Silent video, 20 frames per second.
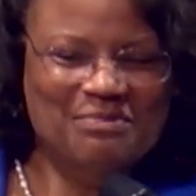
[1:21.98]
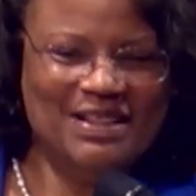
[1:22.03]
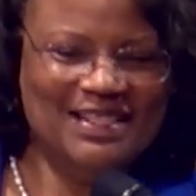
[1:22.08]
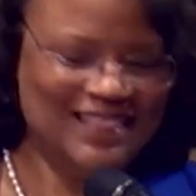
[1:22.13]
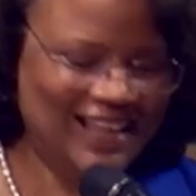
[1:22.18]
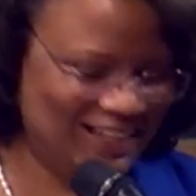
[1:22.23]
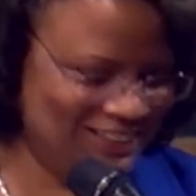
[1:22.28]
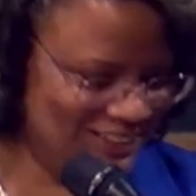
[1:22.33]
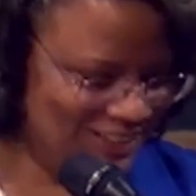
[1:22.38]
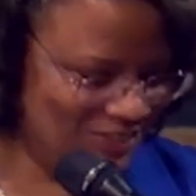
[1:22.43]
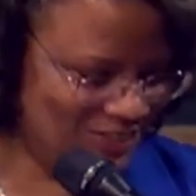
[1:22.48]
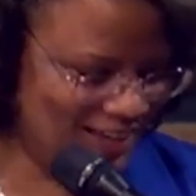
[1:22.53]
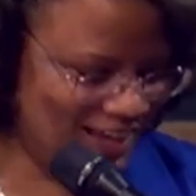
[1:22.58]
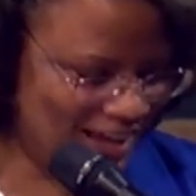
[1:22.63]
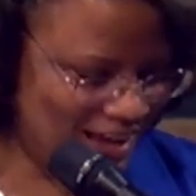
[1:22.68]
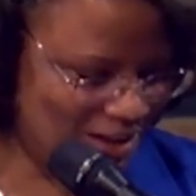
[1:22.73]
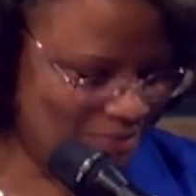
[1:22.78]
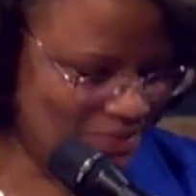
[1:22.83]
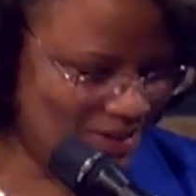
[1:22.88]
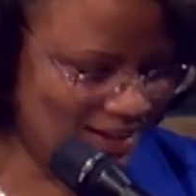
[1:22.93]
But that's
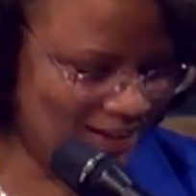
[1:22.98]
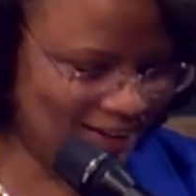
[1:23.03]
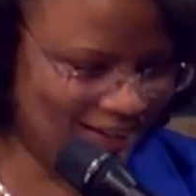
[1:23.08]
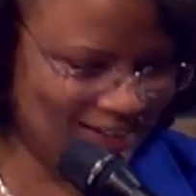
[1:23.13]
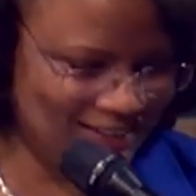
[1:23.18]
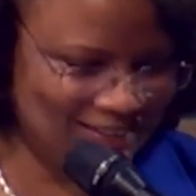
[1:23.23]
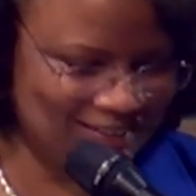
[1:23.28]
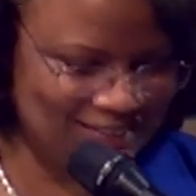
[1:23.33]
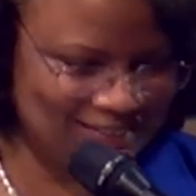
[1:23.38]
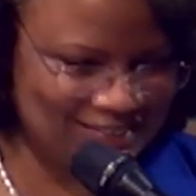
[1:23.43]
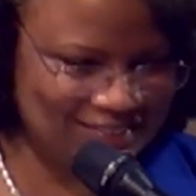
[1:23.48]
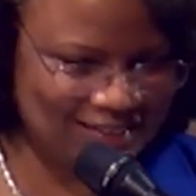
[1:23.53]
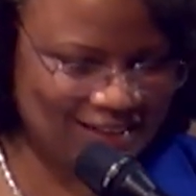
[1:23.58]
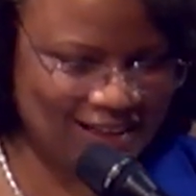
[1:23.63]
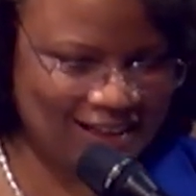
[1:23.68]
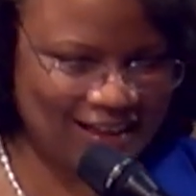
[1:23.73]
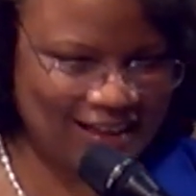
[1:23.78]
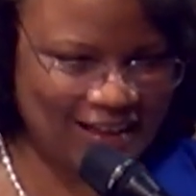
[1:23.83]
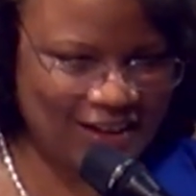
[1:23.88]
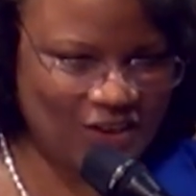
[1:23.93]
okay because
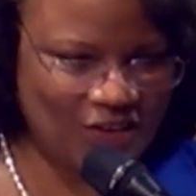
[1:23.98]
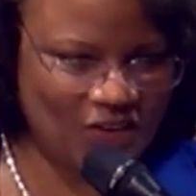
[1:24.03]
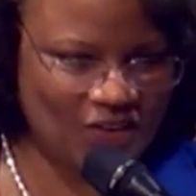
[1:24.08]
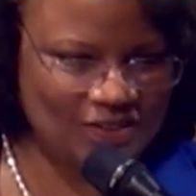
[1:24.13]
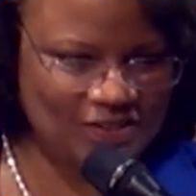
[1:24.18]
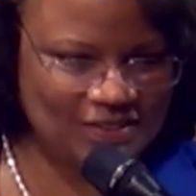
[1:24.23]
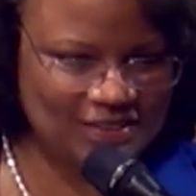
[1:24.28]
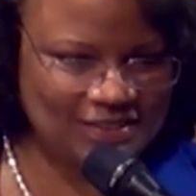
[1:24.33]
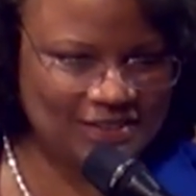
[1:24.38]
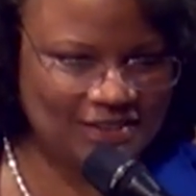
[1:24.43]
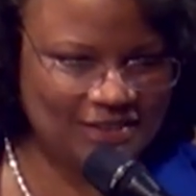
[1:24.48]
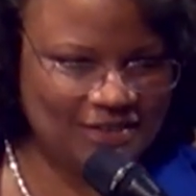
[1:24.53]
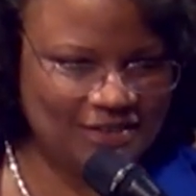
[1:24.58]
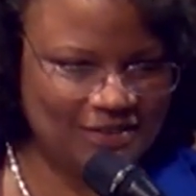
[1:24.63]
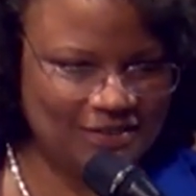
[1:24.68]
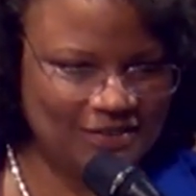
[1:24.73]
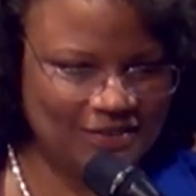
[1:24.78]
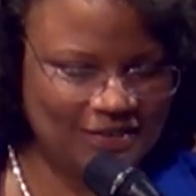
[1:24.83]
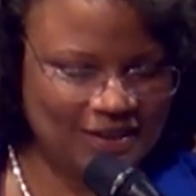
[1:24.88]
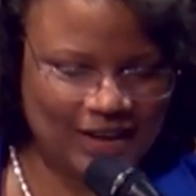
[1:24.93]

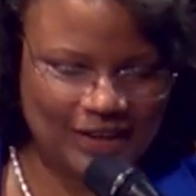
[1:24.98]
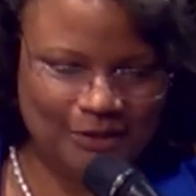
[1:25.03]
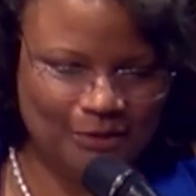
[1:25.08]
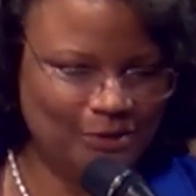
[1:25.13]
I